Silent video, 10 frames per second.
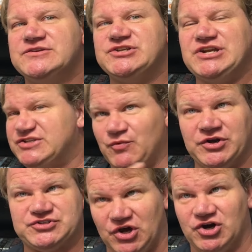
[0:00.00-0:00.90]
she doesn't
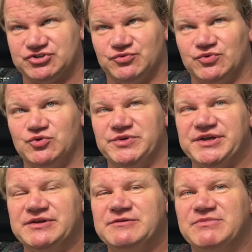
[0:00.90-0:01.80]
want to talk to
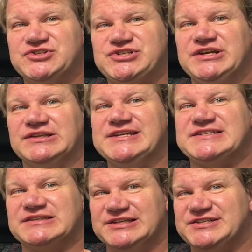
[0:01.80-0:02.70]
Ruby, but she at
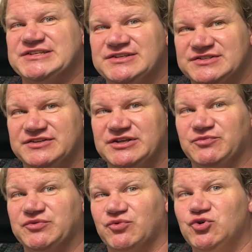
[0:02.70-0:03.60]
least listens. And
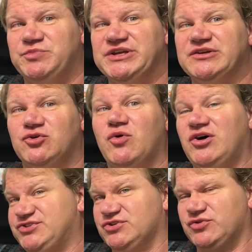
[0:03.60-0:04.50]
then when Ruby, who
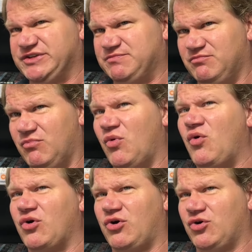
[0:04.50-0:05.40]
also is
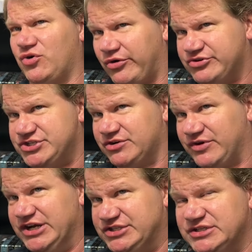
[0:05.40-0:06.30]
more her
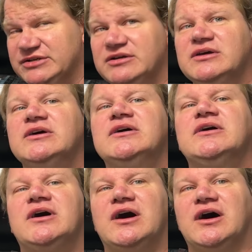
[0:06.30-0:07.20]
generation,
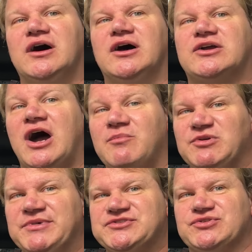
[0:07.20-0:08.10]

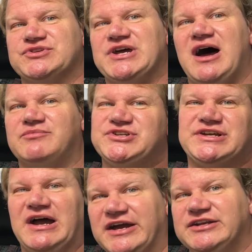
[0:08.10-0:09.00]
compliments her top, she
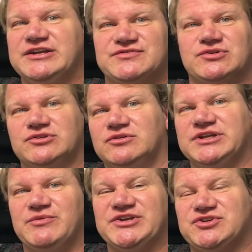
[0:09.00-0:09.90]
kind of gives her a little
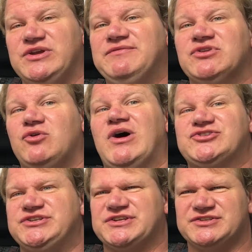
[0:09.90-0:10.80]
leeway. So even though
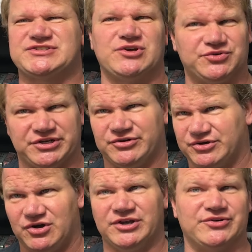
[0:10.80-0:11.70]
while she's insulting
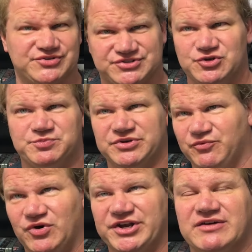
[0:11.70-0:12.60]
her, calling her stupid
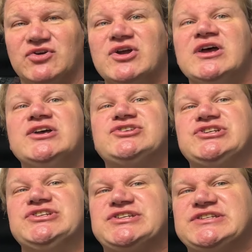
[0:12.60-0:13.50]
and whatever,
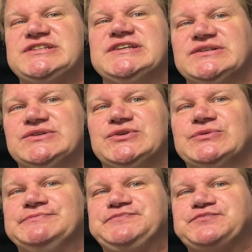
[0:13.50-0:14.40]
she's
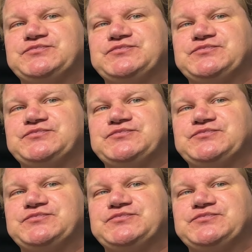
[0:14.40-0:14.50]
still